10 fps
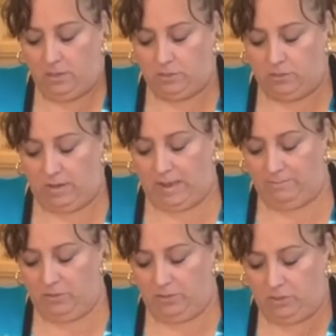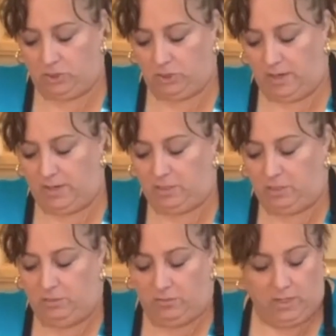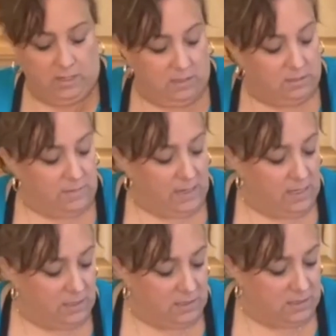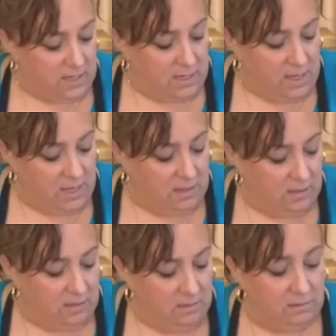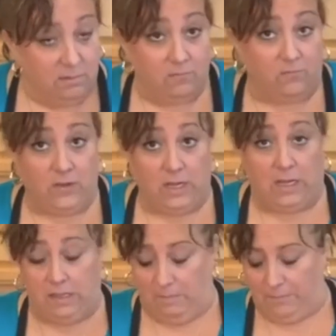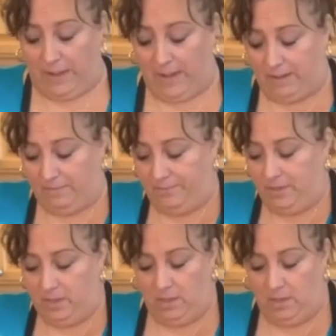So I'm going to try to get in as many of these as I can, fitting in the bottom.